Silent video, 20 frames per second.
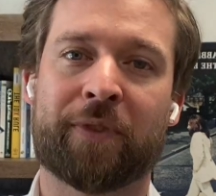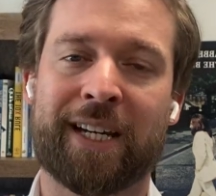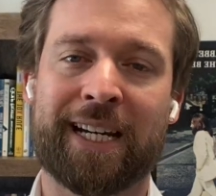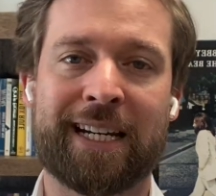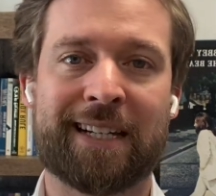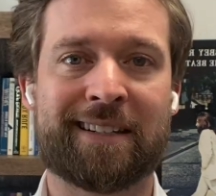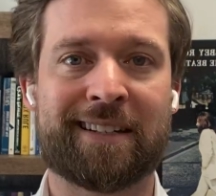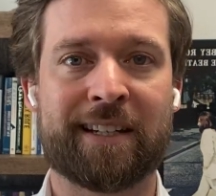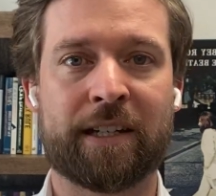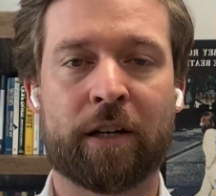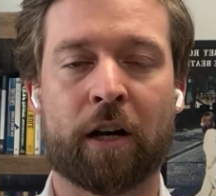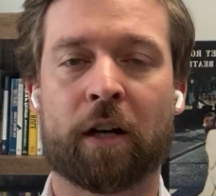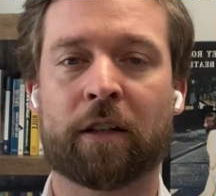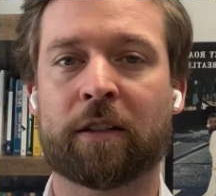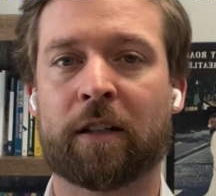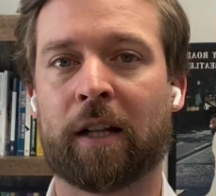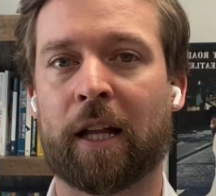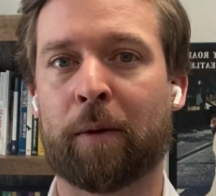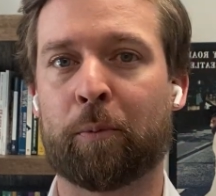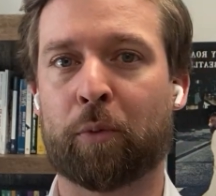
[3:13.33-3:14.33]
It's in
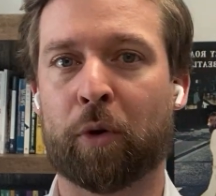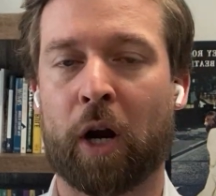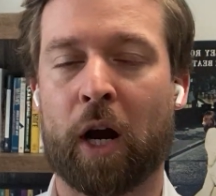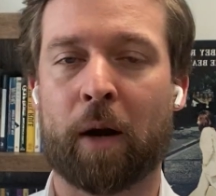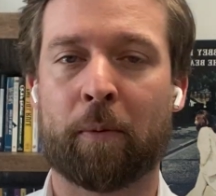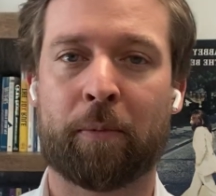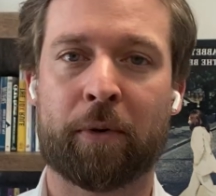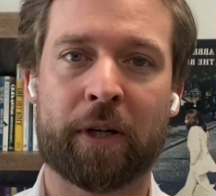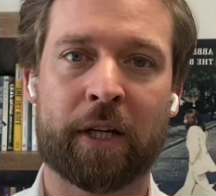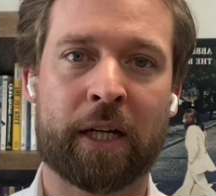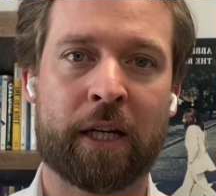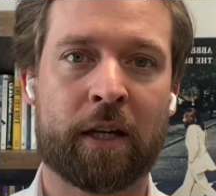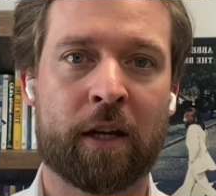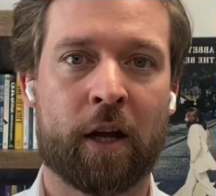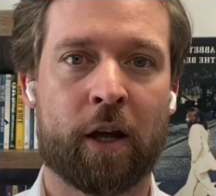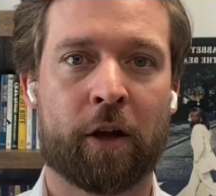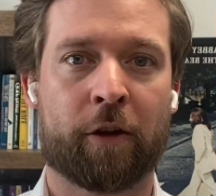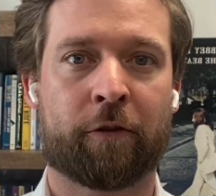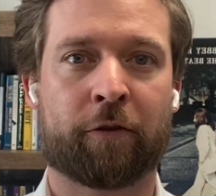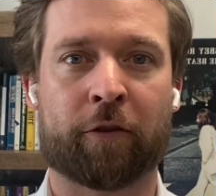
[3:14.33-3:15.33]
unclaimed property.
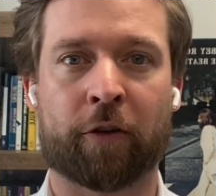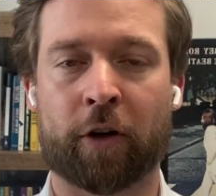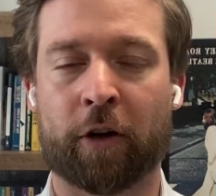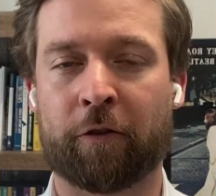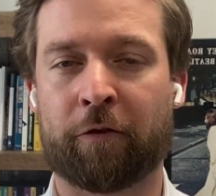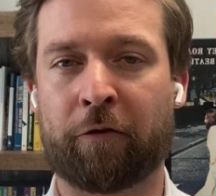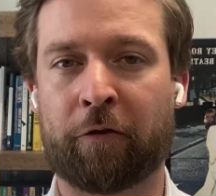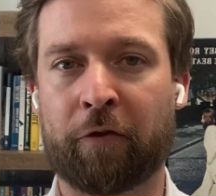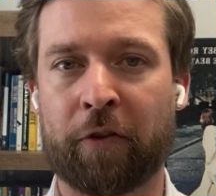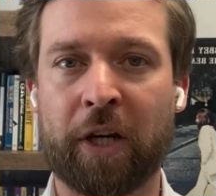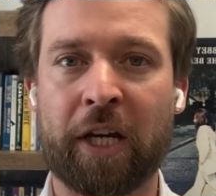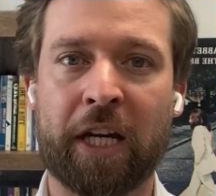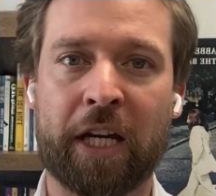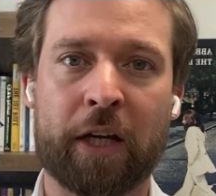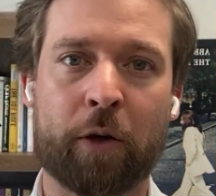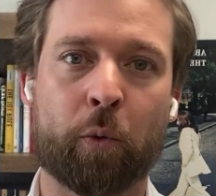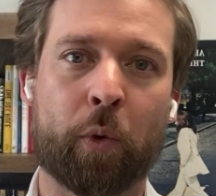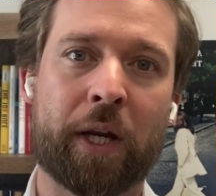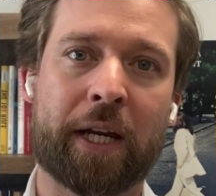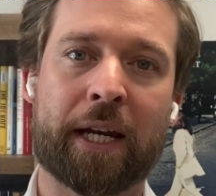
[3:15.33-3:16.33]
For a
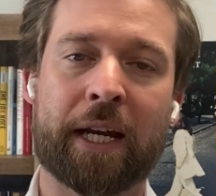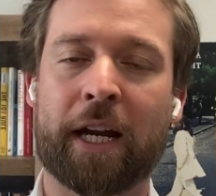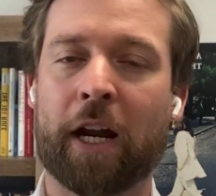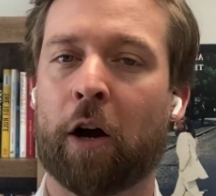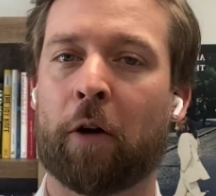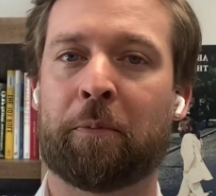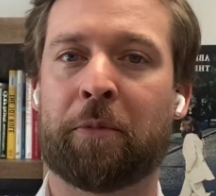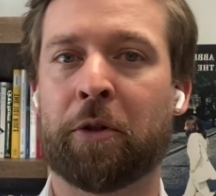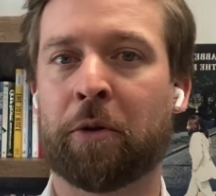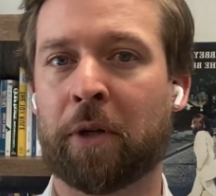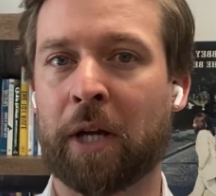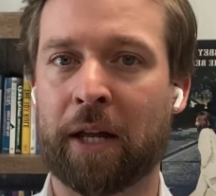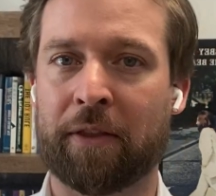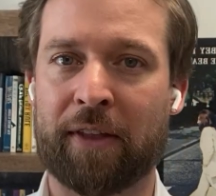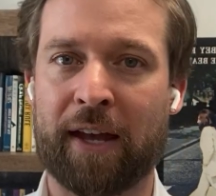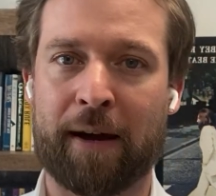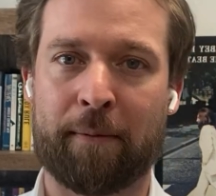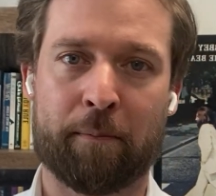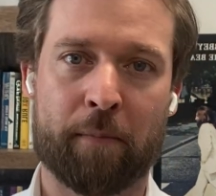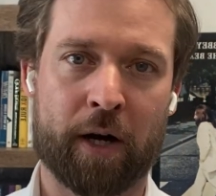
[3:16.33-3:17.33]
fee, we can help you get
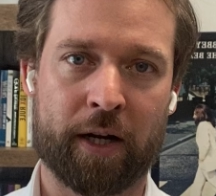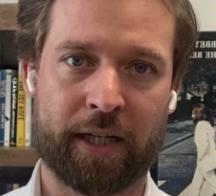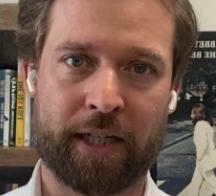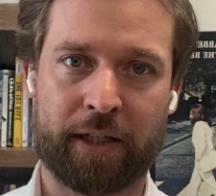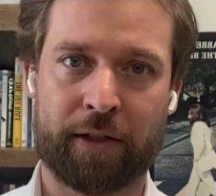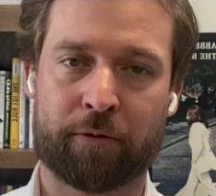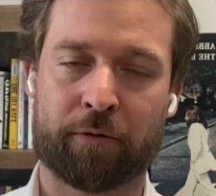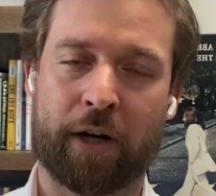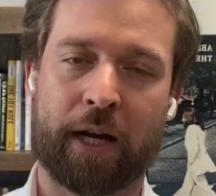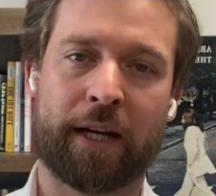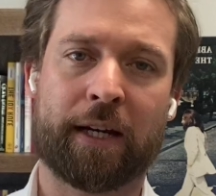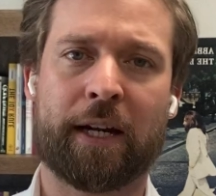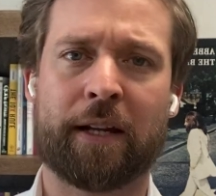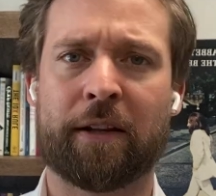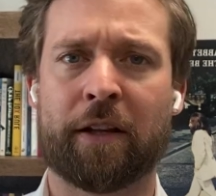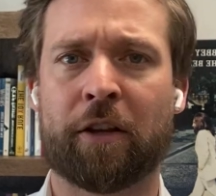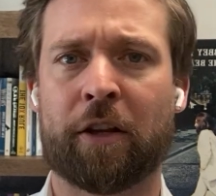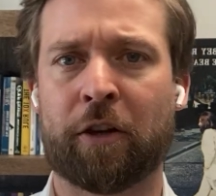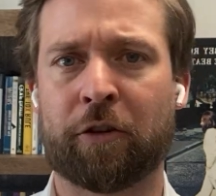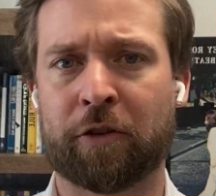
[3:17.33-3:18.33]
that money, right?
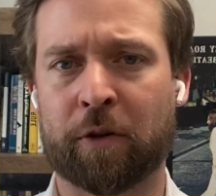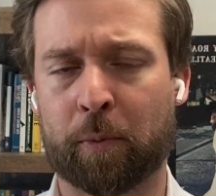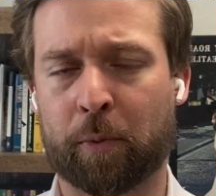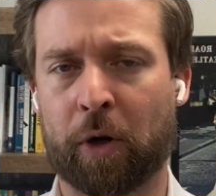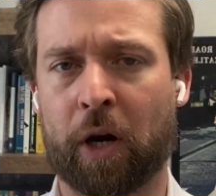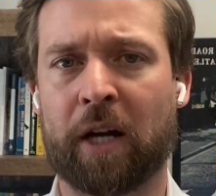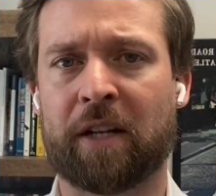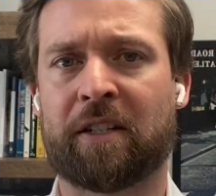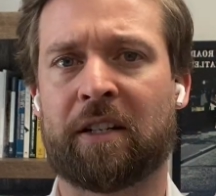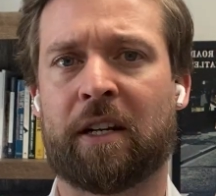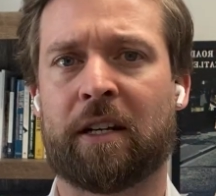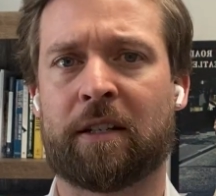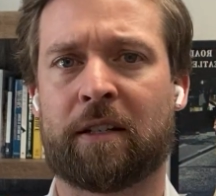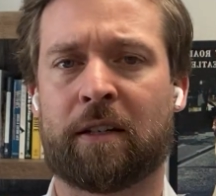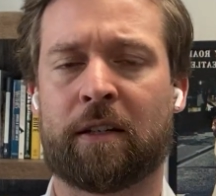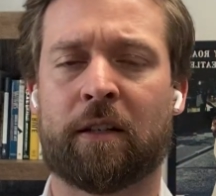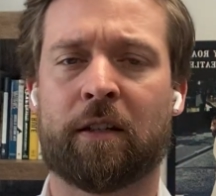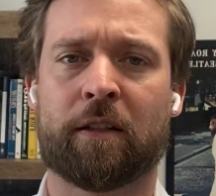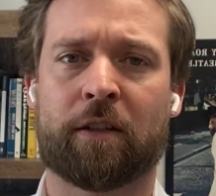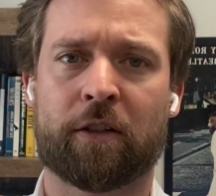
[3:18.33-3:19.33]
And then there's a process
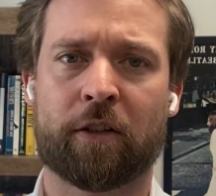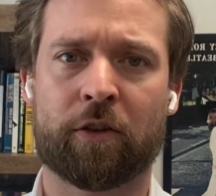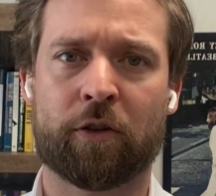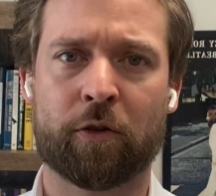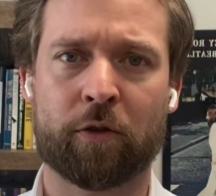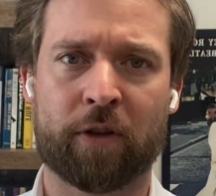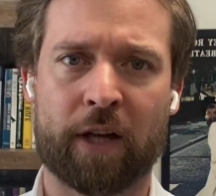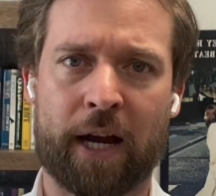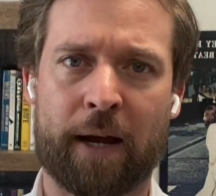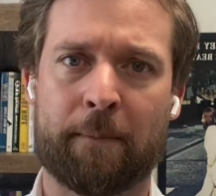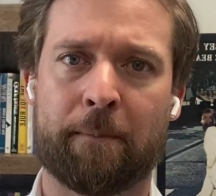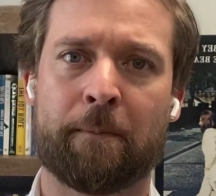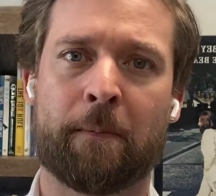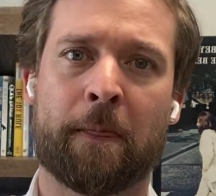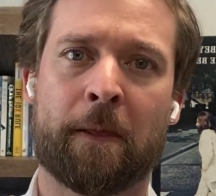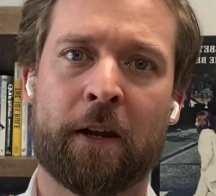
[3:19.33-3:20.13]
to do that.